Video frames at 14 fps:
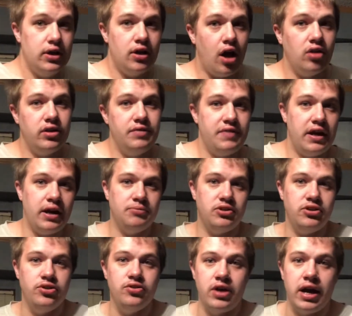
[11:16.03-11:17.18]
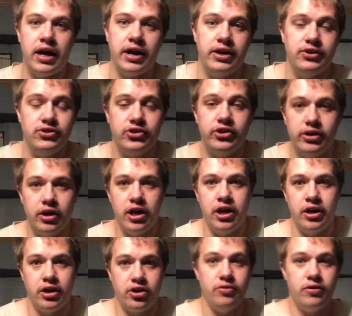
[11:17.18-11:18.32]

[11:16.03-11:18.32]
I'll leave that up to you guys in